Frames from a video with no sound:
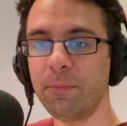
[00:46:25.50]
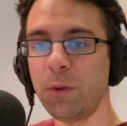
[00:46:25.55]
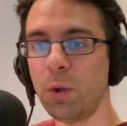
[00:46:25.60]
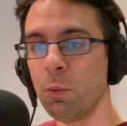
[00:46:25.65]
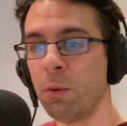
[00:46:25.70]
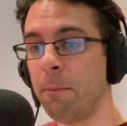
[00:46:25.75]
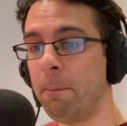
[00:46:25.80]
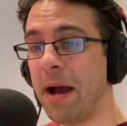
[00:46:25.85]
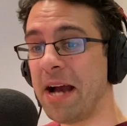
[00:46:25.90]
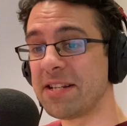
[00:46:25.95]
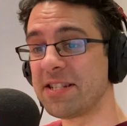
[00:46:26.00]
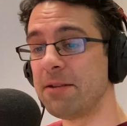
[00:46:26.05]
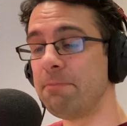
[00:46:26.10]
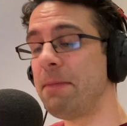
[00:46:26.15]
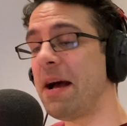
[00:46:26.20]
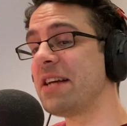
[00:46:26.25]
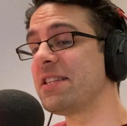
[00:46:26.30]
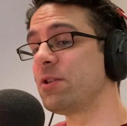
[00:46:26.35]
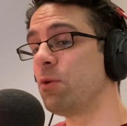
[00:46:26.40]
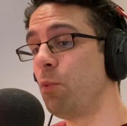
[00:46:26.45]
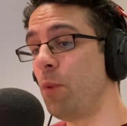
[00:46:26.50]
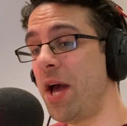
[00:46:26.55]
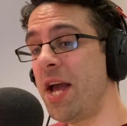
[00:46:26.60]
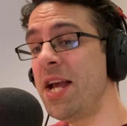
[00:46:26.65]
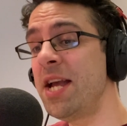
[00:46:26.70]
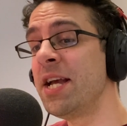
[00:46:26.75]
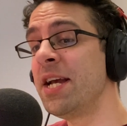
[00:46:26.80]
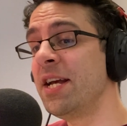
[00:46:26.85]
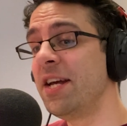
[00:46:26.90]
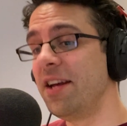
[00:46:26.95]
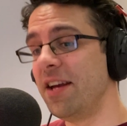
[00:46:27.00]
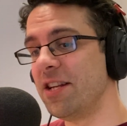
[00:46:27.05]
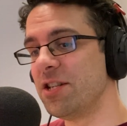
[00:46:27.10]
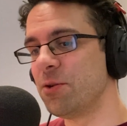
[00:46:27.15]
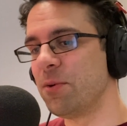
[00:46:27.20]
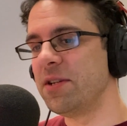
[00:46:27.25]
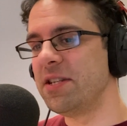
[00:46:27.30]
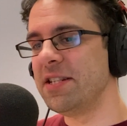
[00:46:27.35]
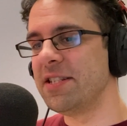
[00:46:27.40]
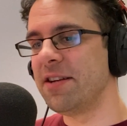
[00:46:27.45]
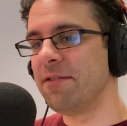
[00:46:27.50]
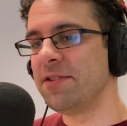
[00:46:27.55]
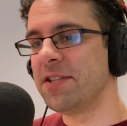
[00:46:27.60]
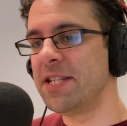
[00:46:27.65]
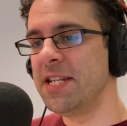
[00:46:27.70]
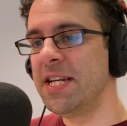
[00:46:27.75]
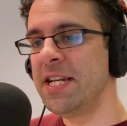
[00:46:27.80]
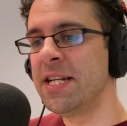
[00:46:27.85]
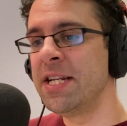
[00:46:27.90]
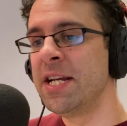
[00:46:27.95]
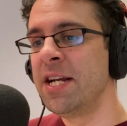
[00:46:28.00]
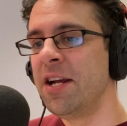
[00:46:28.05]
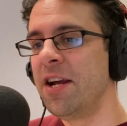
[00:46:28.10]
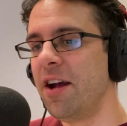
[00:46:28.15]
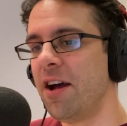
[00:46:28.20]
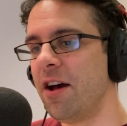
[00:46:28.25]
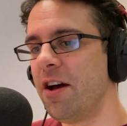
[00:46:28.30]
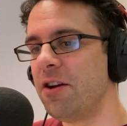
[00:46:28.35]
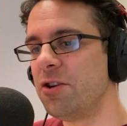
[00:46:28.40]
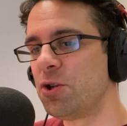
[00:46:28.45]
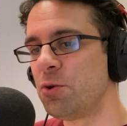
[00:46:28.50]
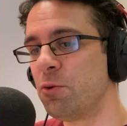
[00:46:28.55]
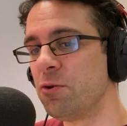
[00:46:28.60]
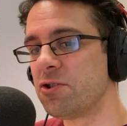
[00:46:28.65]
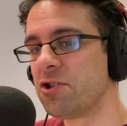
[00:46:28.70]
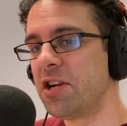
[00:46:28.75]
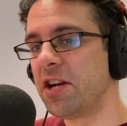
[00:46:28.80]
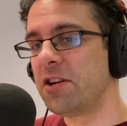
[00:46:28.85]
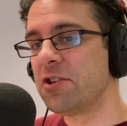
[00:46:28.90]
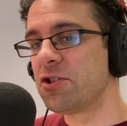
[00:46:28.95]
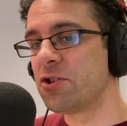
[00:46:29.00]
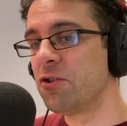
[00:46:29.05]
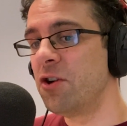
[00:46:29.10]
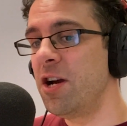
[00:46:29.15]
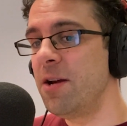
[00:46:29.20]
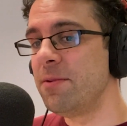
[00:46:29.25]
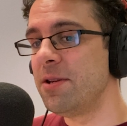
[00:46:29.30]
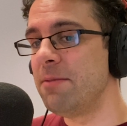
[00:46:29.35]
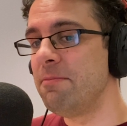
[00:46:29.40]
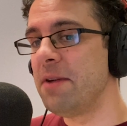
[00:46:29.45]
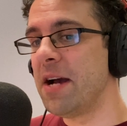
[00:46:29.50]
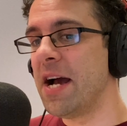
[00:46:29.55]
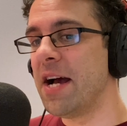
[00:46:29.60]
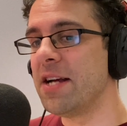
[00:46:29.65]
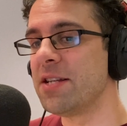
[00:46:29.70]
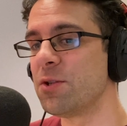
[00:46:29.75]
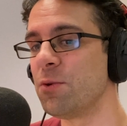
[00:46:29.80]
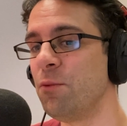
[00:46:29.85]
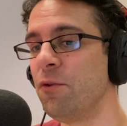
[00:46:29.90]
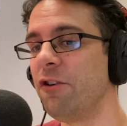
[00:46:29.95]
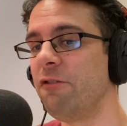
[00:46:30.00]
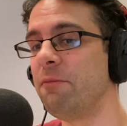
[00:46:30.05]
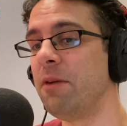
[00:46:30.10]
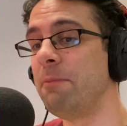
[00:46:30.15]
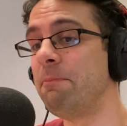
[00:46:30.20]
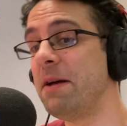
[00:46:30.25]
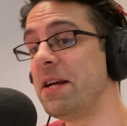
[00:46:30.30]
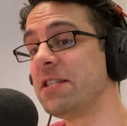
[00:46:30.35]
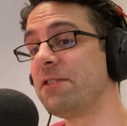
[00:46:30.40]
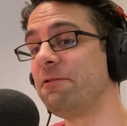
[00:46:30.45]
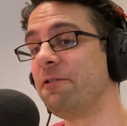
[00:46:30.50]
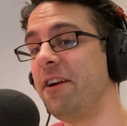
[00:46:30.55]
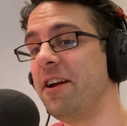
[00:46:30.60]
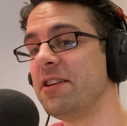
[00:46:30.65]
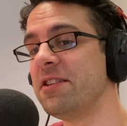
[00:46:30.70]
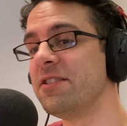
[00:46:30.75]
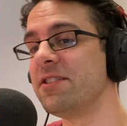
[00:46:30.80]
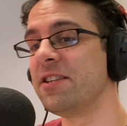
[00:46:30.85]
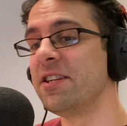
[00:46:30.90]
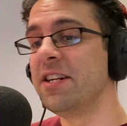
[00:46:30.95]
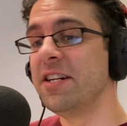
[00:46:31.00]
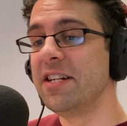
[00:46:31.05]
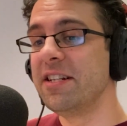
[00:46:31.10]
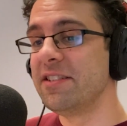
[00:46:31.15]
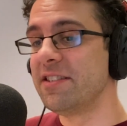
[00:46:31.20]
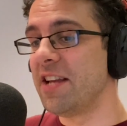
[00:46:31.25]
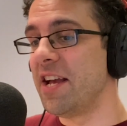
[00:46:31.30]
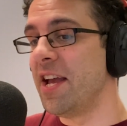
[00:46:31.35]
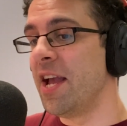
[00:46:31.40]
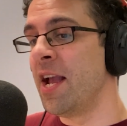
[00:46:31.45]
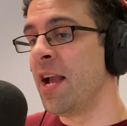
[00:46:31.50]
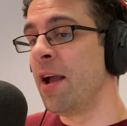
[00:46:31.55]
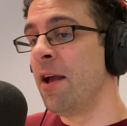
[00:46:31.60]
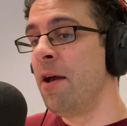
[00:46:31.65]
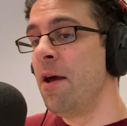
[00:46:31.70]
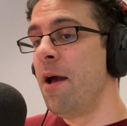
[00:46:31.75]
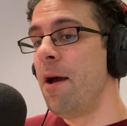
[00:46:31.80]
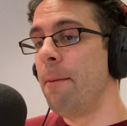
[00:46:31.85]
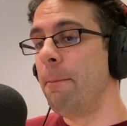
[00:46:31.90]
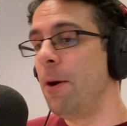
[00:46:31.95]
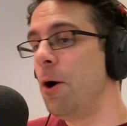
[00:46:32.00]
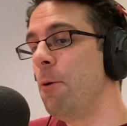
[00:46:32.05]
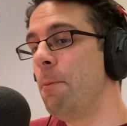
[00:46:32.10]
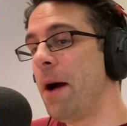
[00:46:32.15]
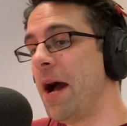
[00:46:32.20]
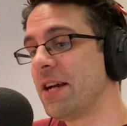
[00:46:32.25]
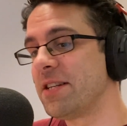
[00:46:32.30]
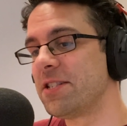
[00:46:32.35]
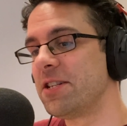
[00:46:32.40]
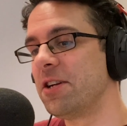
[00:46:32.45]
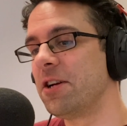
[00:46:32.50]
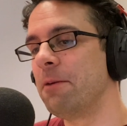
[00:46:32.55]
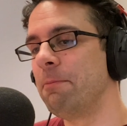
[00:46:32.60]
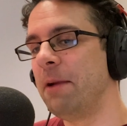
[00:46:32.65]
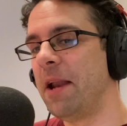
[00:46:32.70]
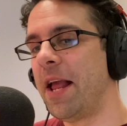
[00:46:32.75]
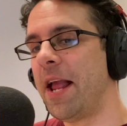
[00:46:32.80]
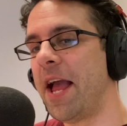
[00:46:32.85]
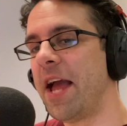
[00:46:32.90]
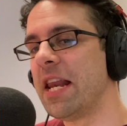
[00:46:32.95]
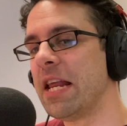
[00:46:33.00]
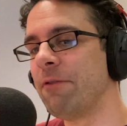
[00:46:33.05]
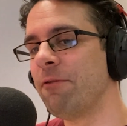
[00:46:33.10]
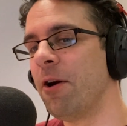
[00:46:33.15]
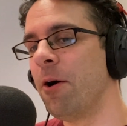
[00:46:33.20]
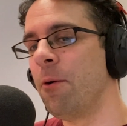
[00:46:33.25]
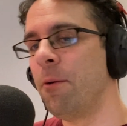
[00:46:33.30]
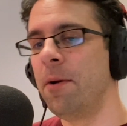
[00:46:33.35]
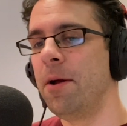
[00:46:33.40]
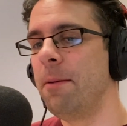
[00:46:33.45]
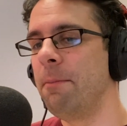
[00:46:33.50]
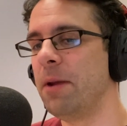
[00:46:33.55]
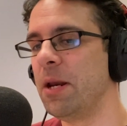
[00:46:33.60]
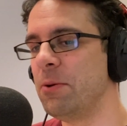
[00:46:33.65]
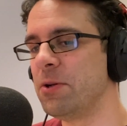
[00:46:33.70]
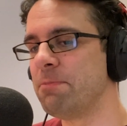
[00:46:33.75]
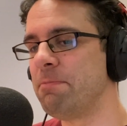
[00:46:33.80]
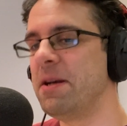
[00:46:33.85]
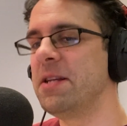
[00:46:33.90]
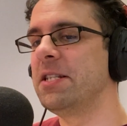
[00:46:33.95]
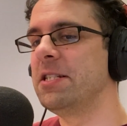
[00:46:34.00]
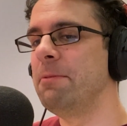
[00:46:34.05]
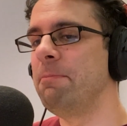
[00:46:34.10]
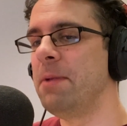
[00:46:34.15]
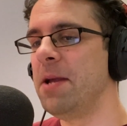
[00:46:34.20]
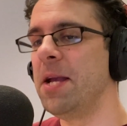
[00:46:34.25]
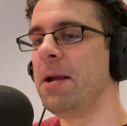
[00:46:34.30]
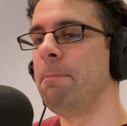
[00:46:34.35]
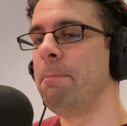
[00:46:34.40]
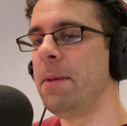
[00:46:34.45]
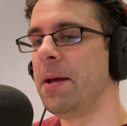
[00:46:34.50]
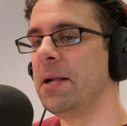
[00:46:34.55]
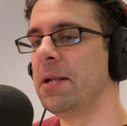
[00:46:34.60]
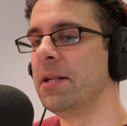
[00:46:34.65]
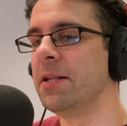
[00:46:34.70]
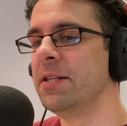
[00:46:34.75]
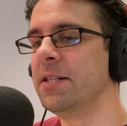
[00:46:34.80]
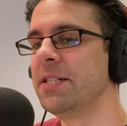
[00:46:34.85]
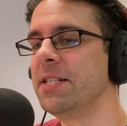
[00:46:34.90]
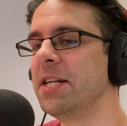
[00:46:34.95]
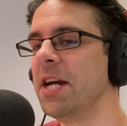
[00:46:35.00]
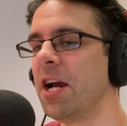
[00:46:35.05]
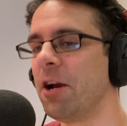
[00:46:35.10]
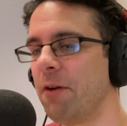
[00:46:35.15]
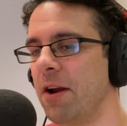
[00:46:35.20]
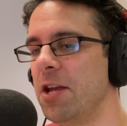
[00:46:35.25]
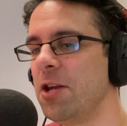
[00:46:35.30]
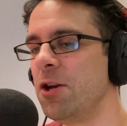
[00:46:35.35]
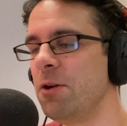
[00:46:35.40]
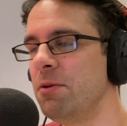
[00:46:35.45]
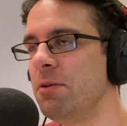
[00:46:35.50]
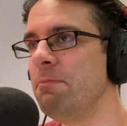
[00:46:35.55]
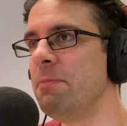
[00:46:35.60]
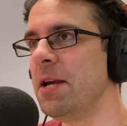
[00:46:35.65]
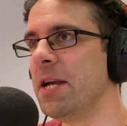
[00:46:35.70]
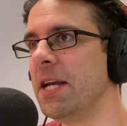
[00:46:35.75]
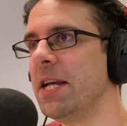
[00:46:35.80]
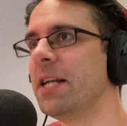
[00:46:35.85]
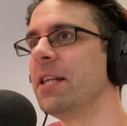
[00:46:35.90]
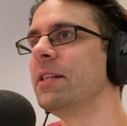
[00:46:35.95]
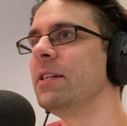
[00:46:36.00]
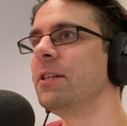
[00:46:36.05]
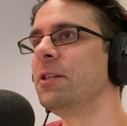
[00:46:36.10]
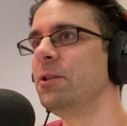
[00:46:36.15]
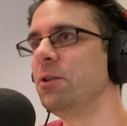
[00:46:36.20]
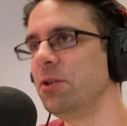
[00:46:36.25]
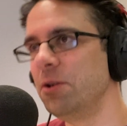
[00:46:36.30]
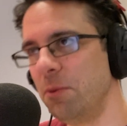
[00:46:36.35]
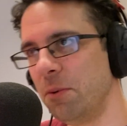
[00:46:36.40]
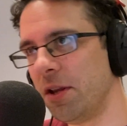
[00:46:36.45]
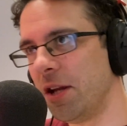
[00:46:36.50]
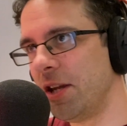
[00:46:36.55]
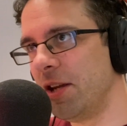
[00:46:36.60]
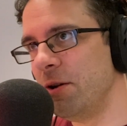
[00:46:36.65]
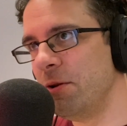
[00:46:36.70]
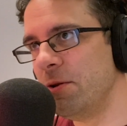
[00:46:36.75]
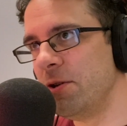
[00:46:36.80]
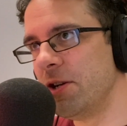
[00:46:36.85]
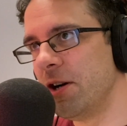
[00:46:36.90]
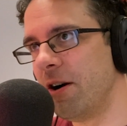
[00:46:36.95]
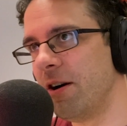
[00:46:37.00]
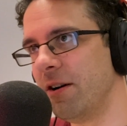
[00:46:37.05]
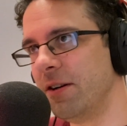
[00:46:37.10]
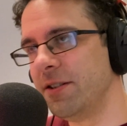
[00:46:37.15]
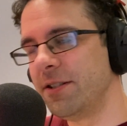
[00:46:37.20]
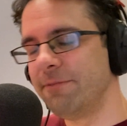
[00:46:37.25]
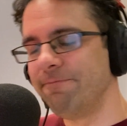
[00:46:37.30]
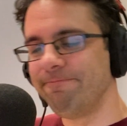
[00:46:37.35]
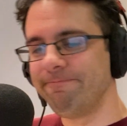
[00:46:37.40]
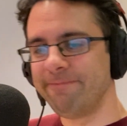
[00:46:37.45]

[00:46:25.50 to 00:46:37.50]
When Paxton passed away in 2017, Schwarzenegger described him as one of my best friends, saying, Bill Paxton could play any role, but he was best at being Bill, a great human being with a huge heart.